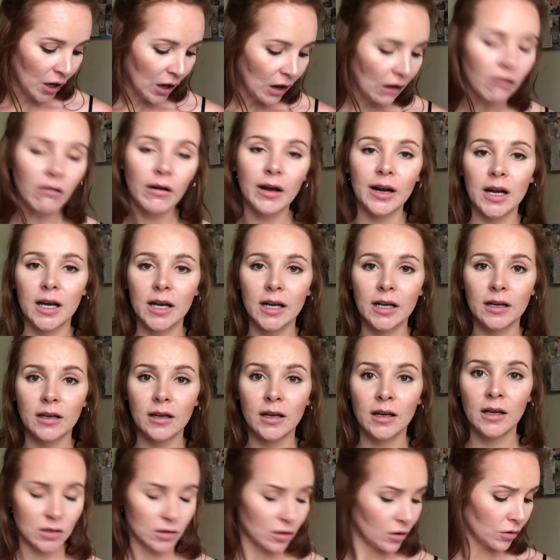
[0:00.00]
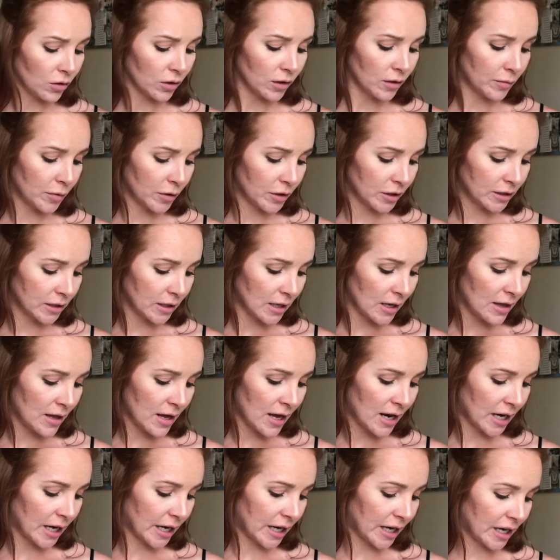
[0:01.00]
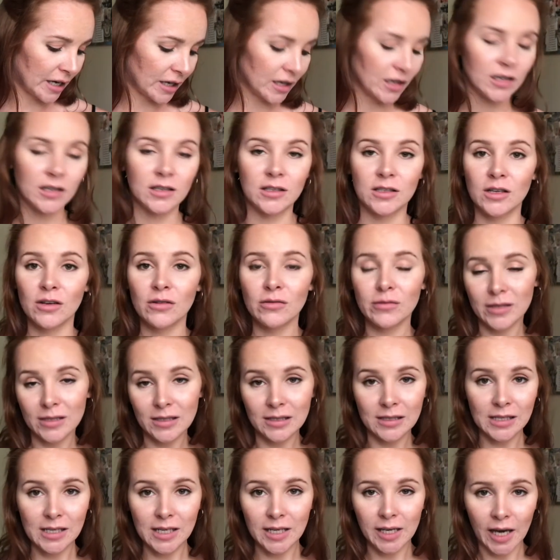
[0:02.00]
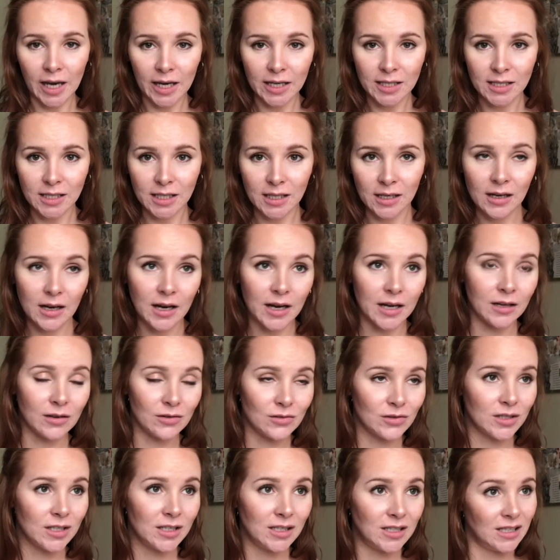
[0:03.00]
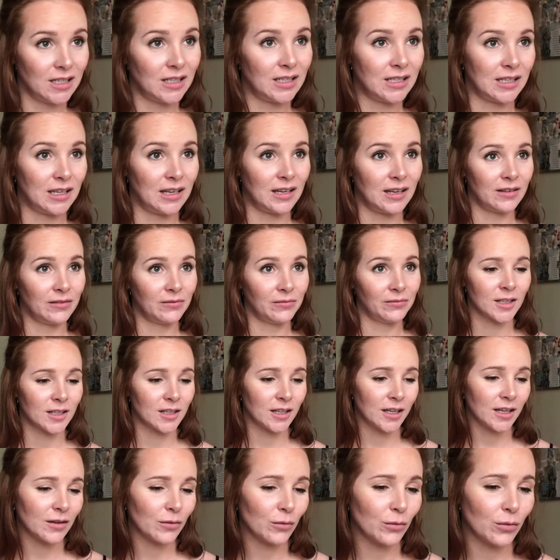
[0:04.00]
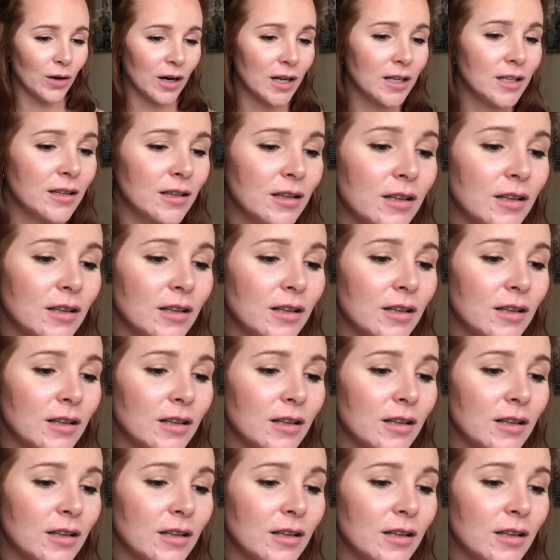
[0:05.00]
when I told a person that I don't DKD, I only DD. Like, what